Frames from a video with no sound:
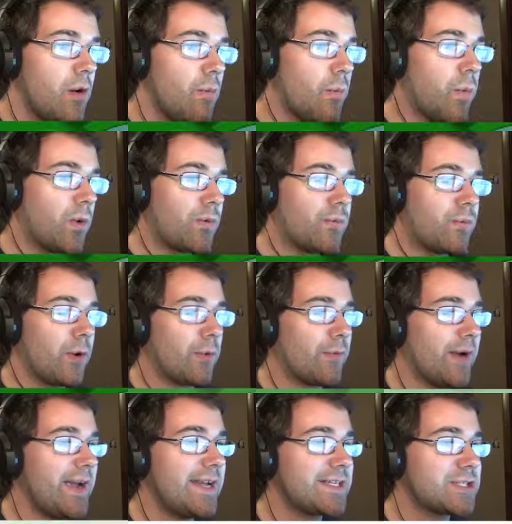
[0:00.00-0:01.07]
We're
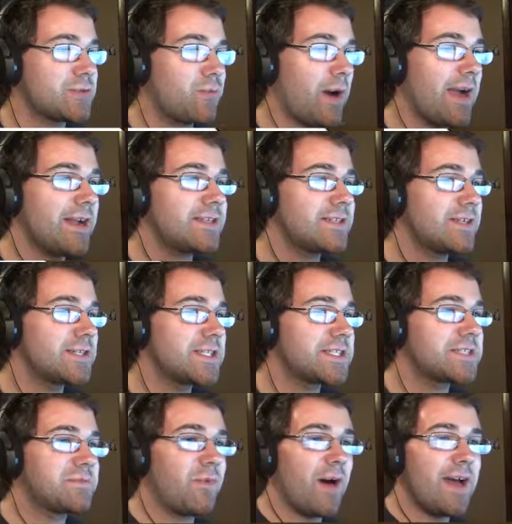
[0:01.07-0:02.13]
rich. Why is there
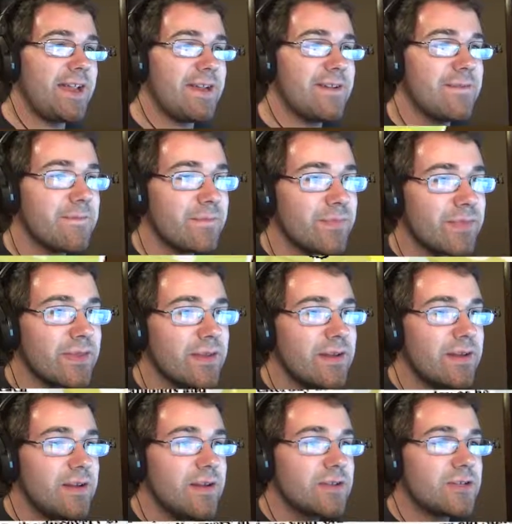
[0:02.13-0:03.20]
just... What?
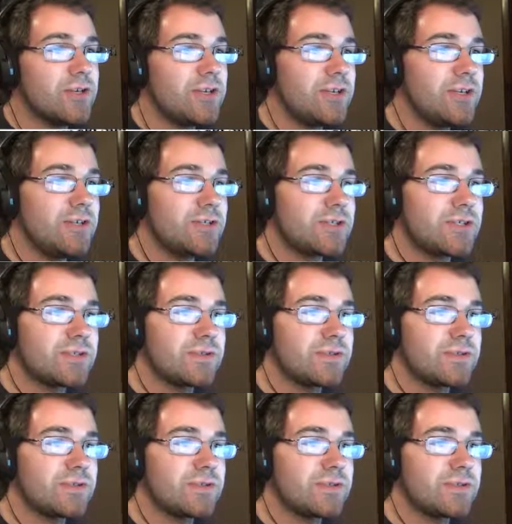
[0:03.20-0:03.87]
Good news.